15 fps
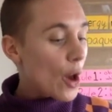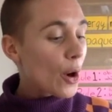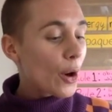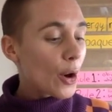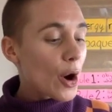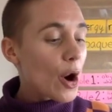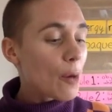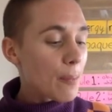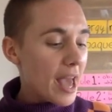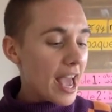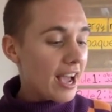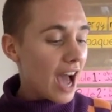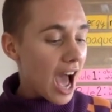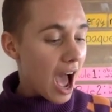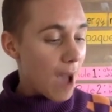
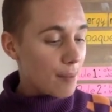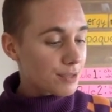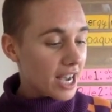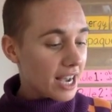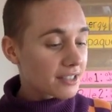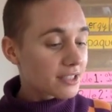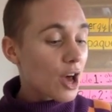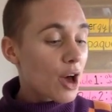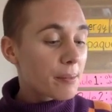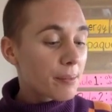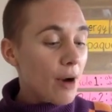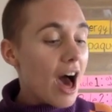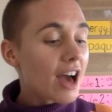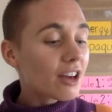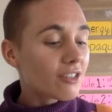Opaque objects
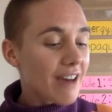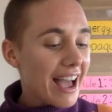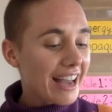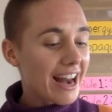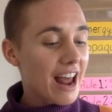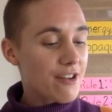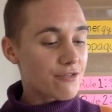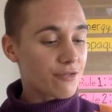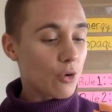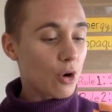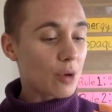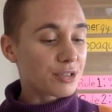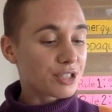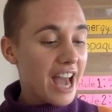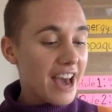block light and form
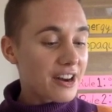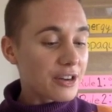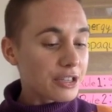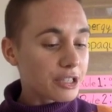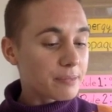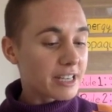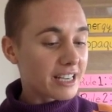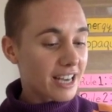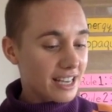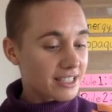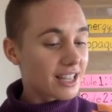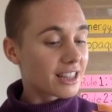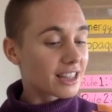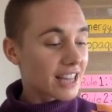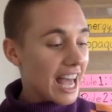shadows because
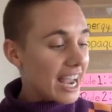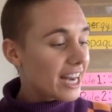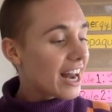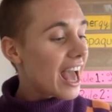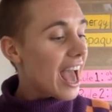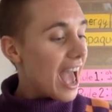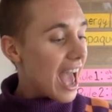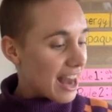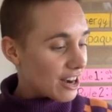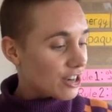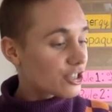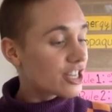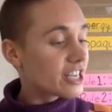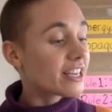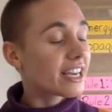light
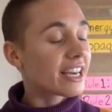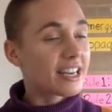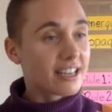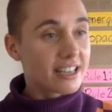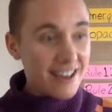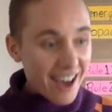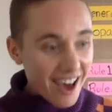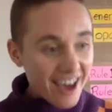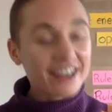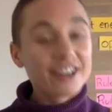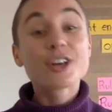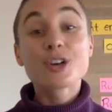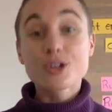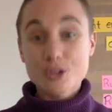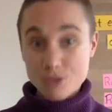energy cannot
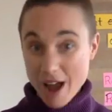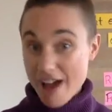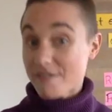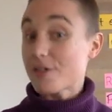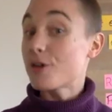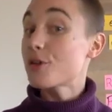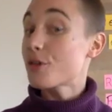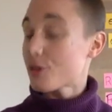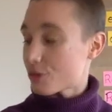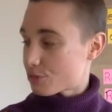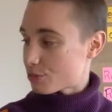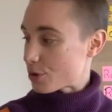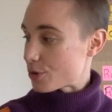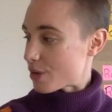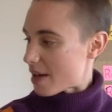travel
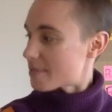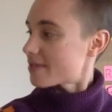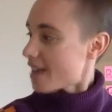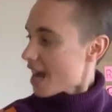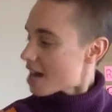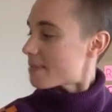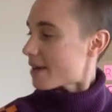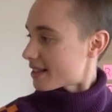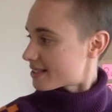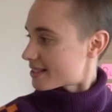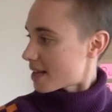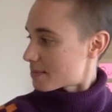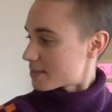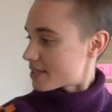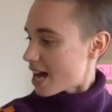through them. That about
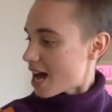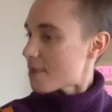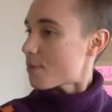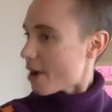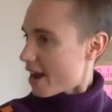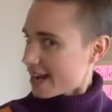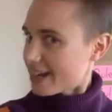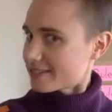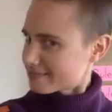sums it up, right?